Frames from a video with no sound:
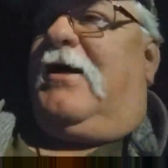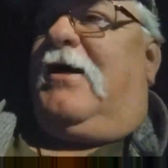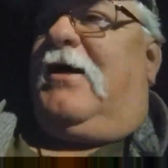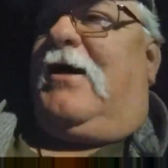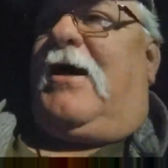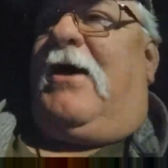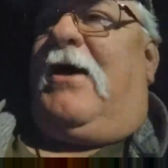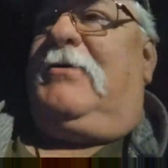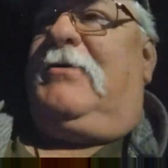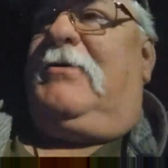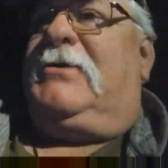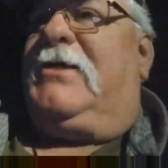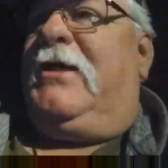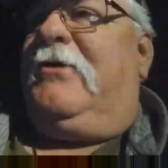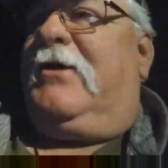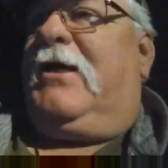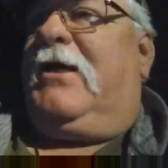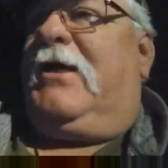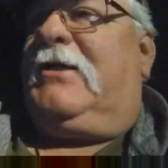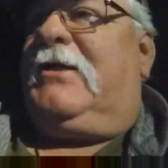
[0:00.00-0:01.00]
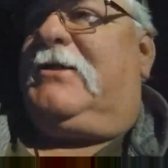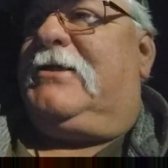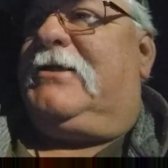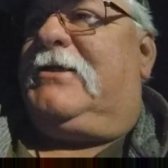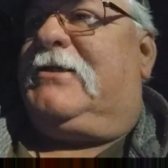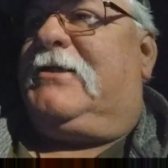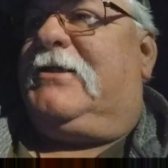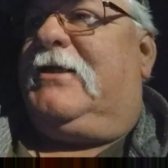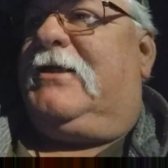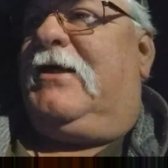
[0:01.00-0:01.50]
I was hearing it
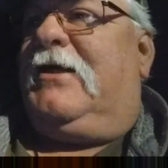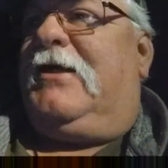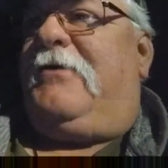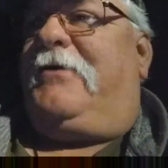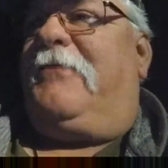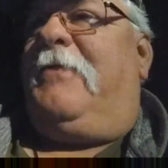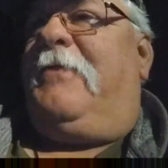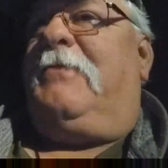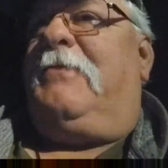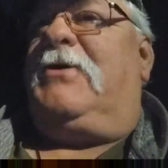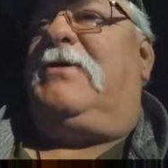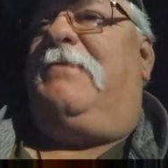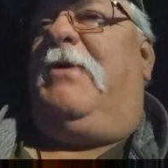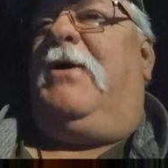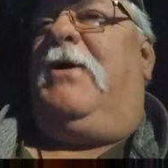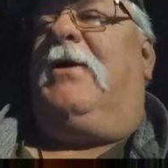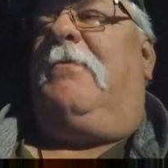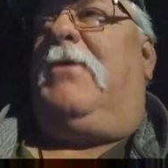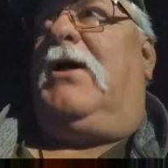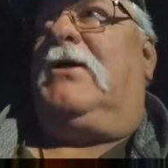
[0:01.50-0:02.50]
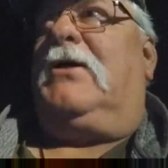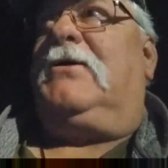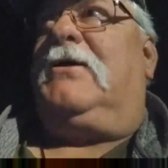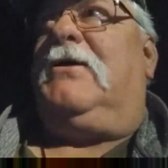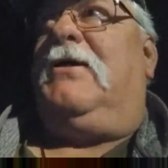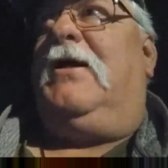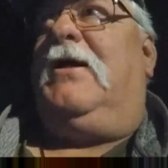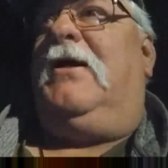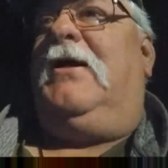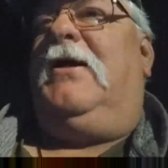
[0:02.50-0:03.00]
from the spirit box.
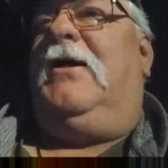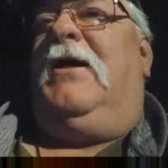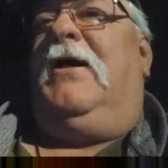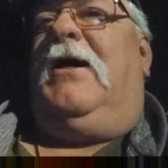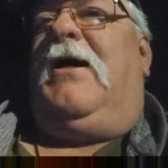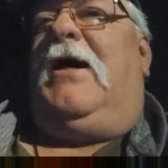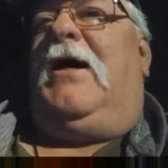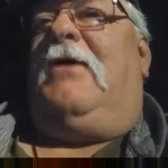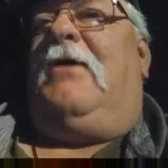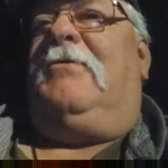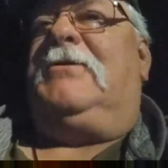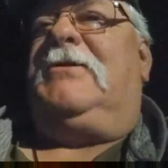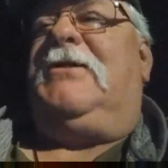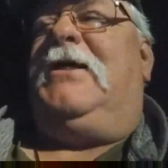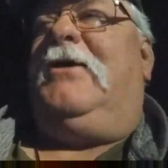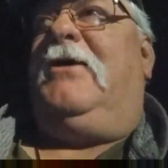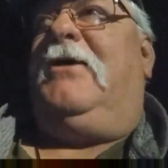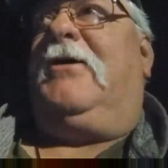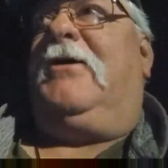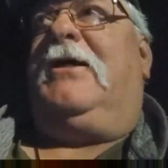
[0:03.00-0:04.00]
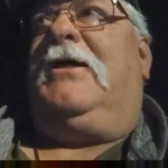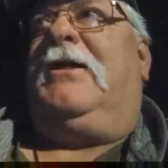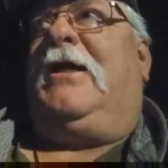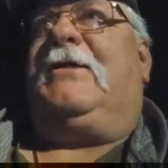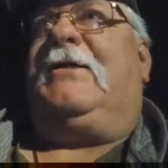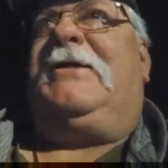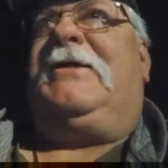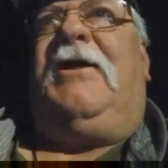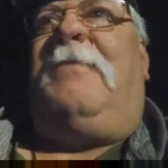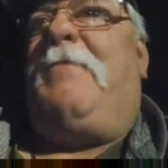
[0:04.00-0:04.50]
I was hearing it
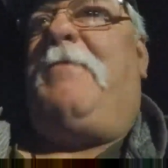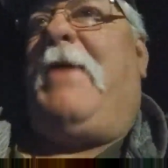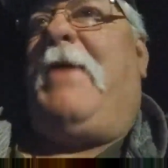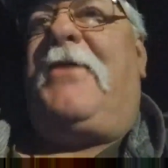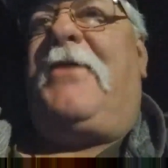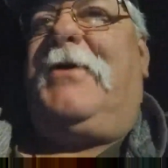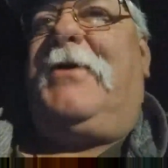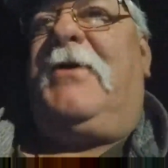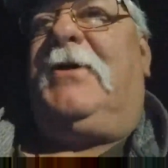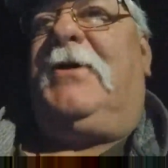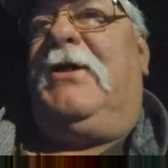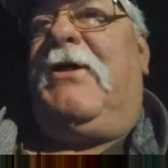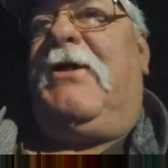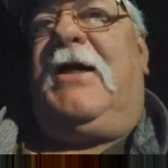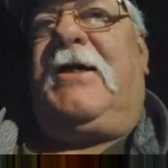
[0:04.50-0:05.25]
like telepathically.